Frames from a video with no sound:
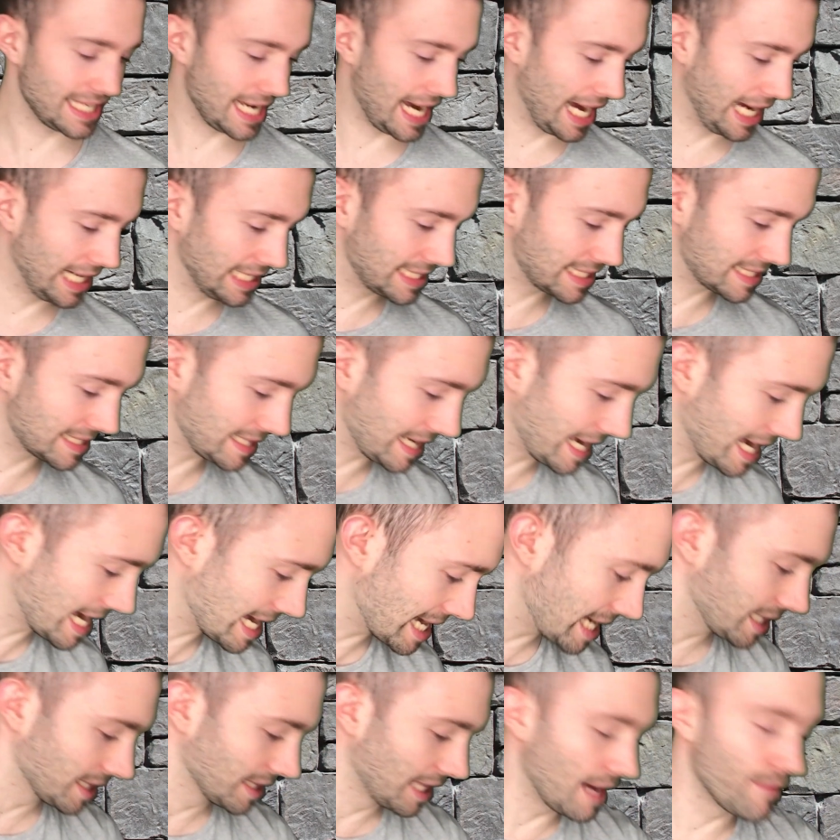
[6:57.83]
I'd say,
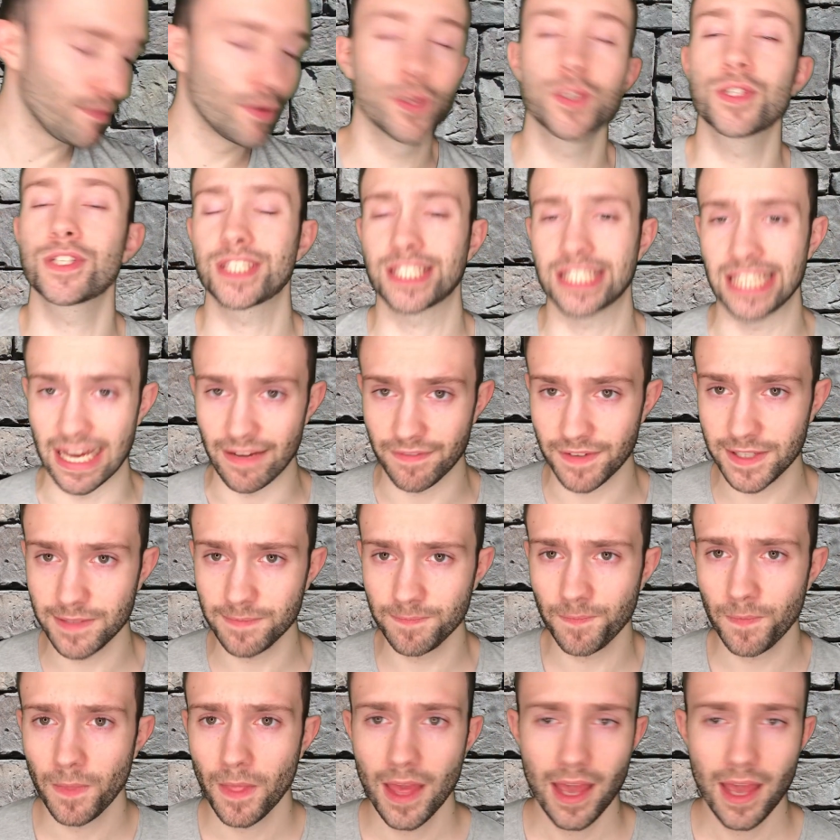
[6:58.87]
level 7.